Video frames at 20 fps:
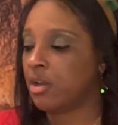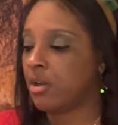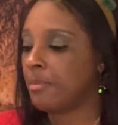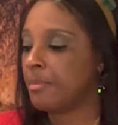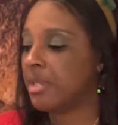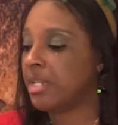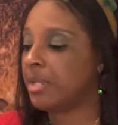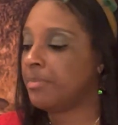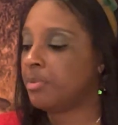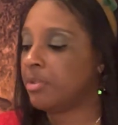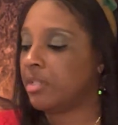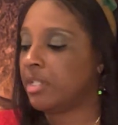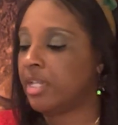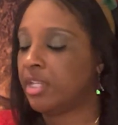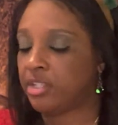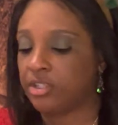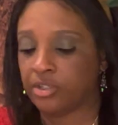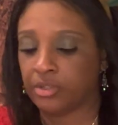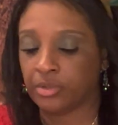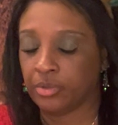manipulate
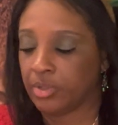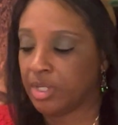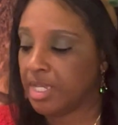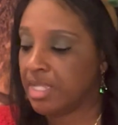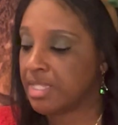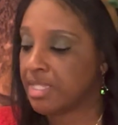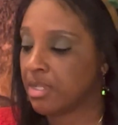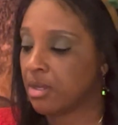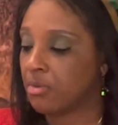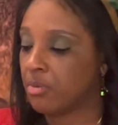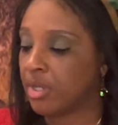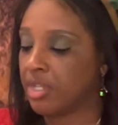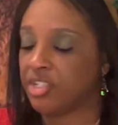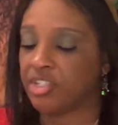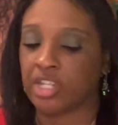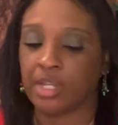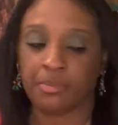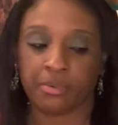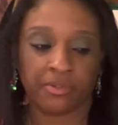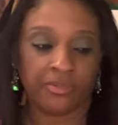you in some way,
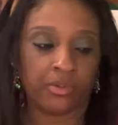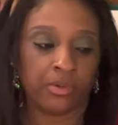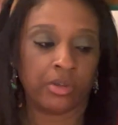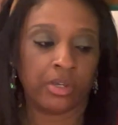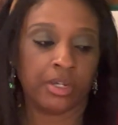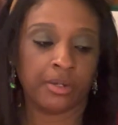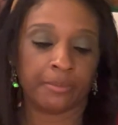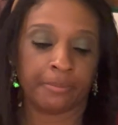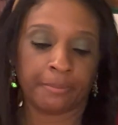shape, or form.